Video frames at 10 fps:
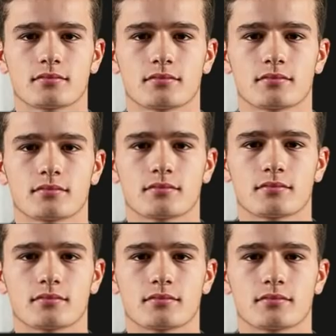
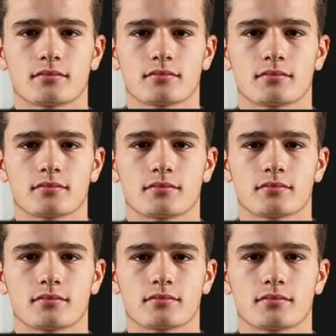
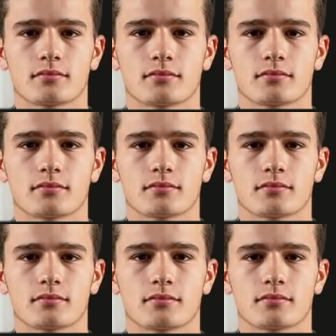
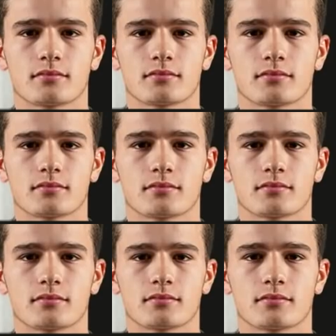
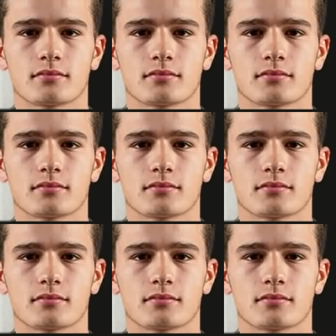No words are spoken by the person on screen.